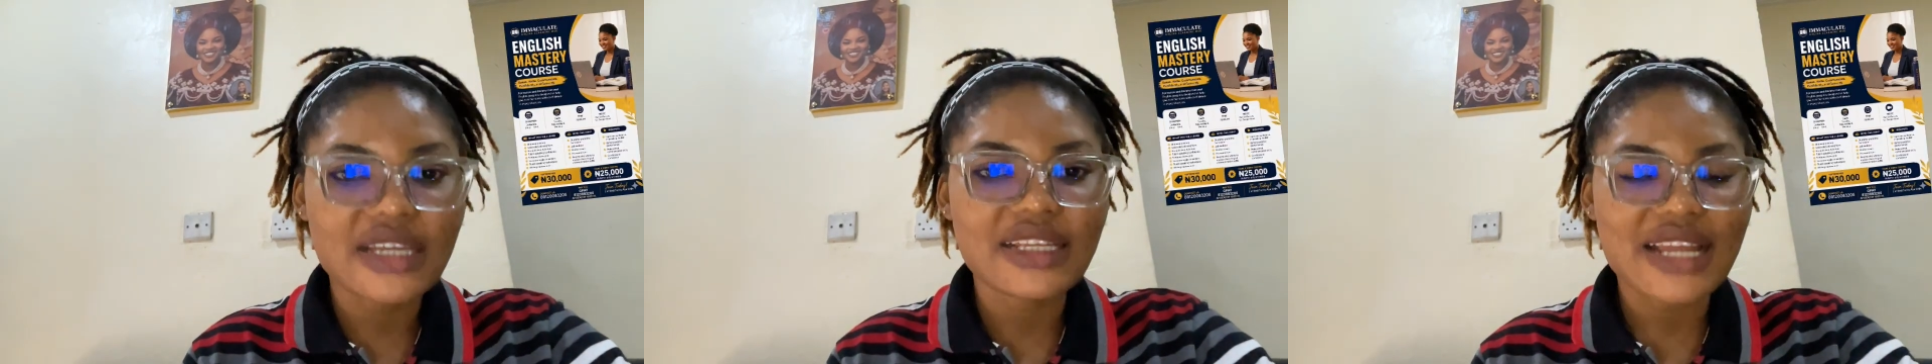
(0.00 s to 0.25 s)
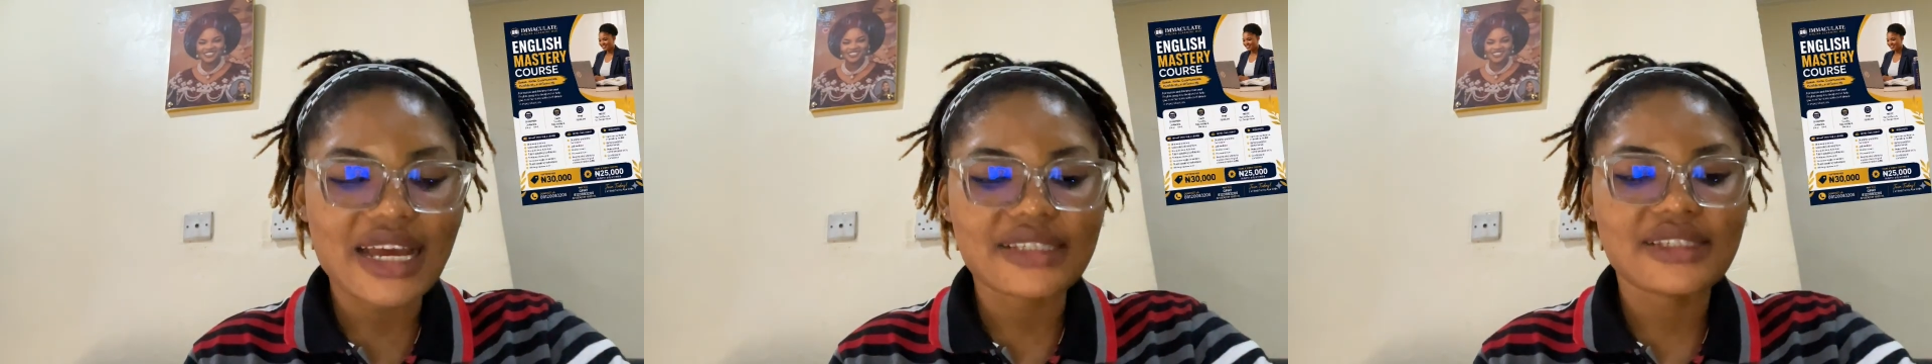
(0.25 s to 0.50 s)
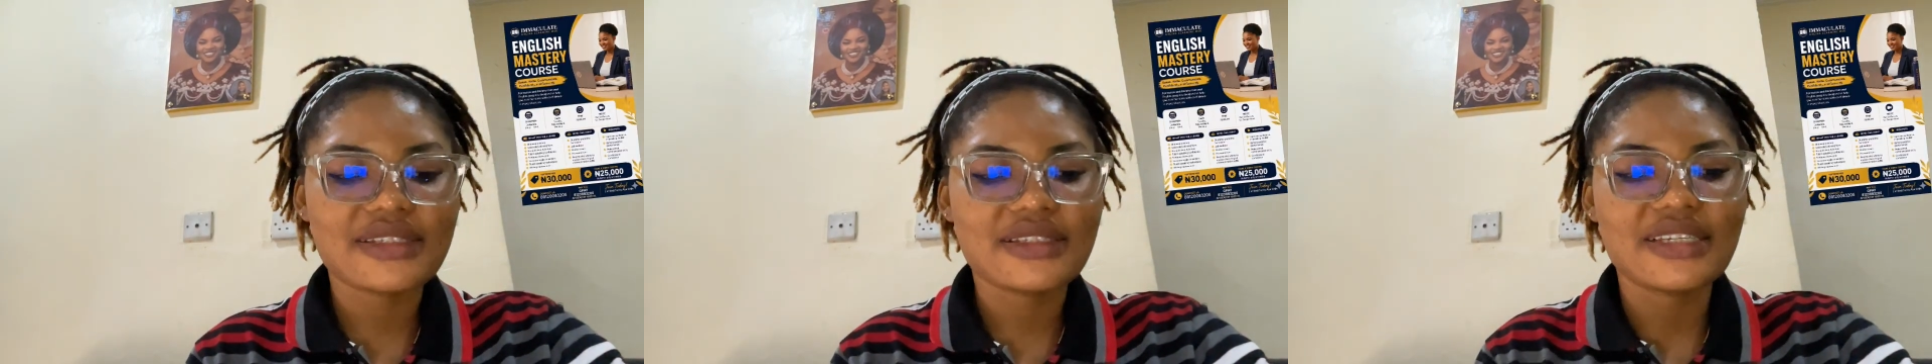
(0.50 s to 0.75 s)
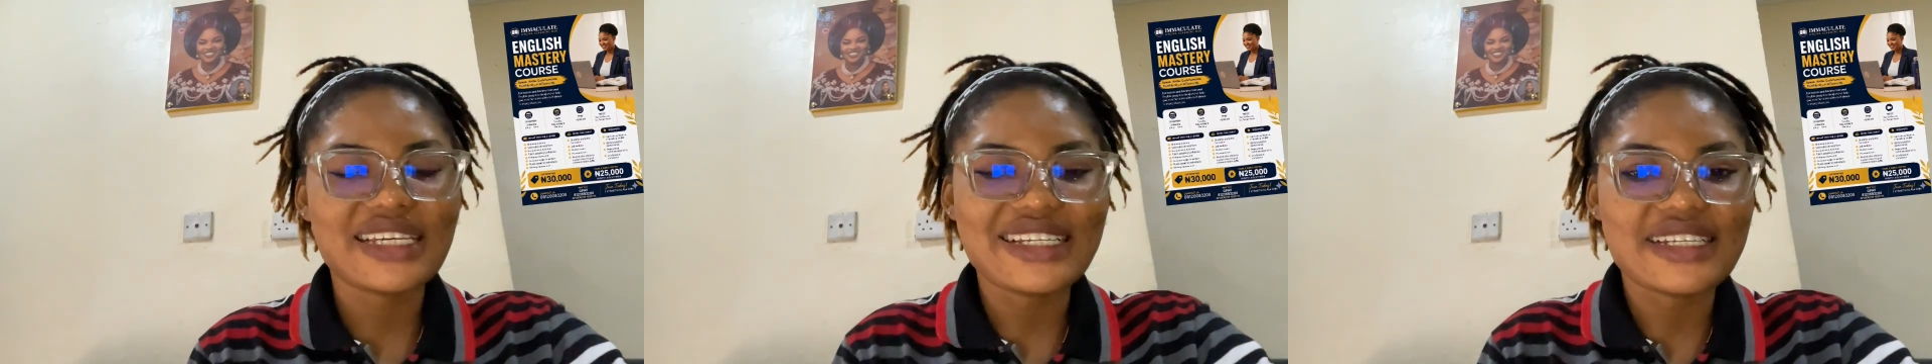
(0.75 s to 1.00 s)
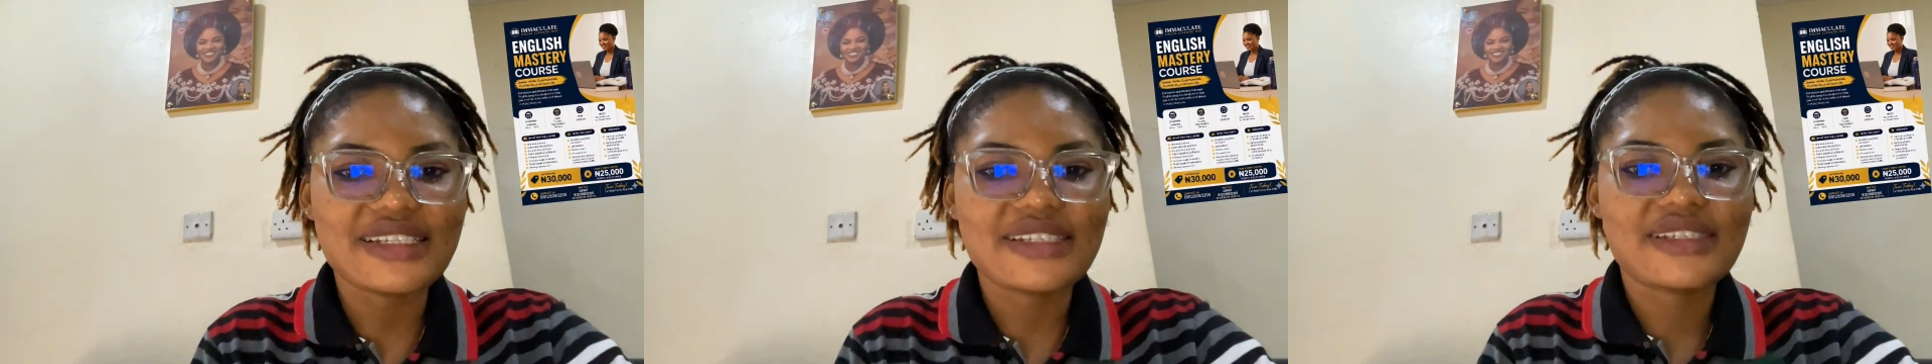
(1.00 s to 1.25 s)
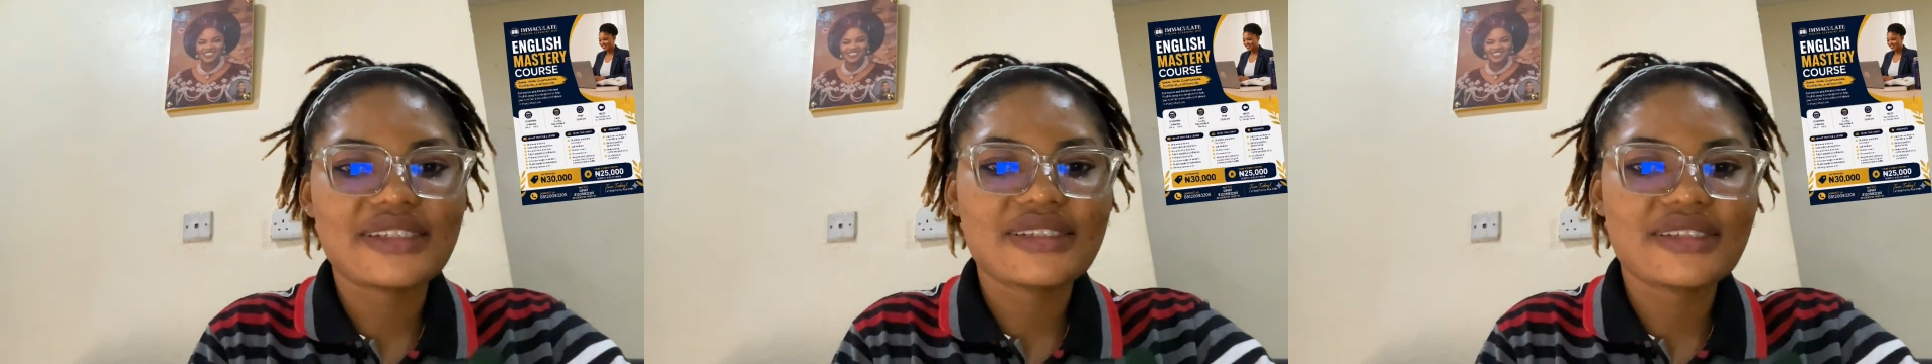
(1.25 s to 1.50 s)
that it
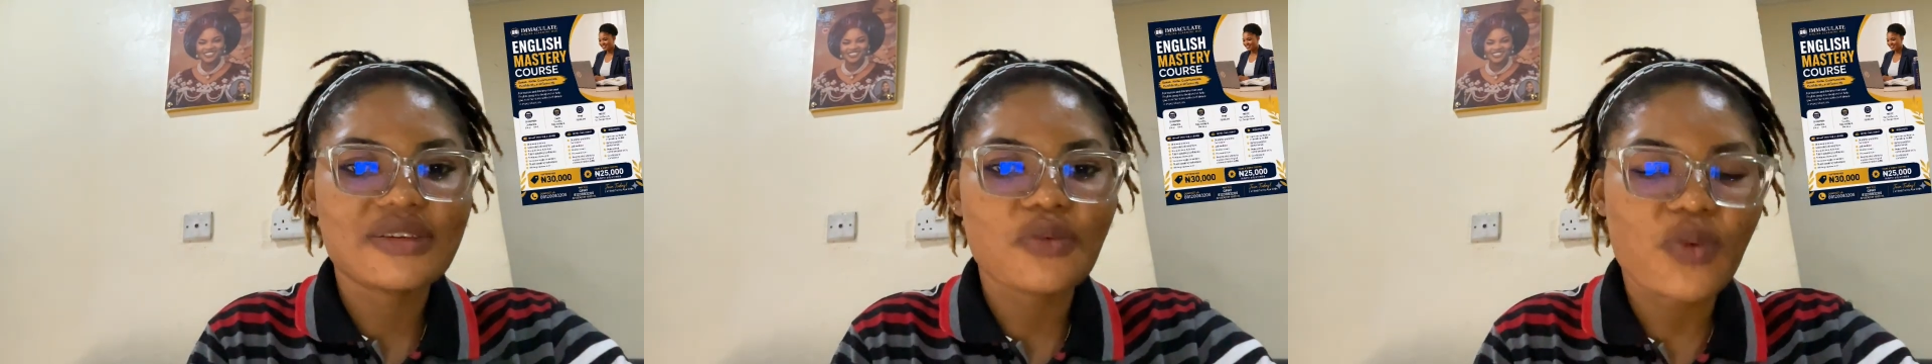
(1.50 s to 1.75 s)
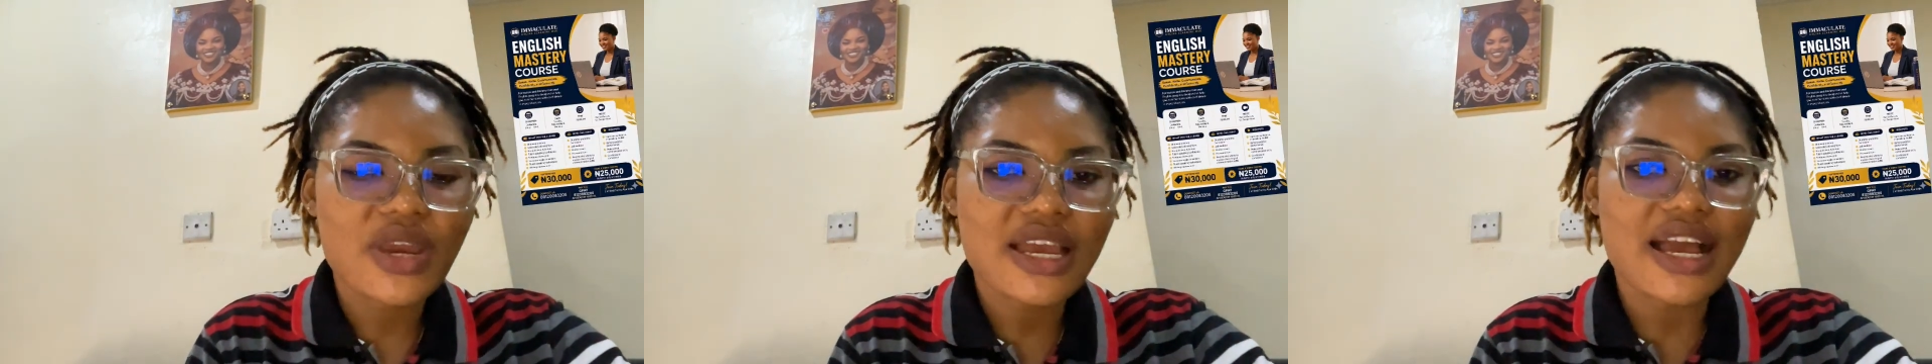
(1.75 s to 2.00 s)
is where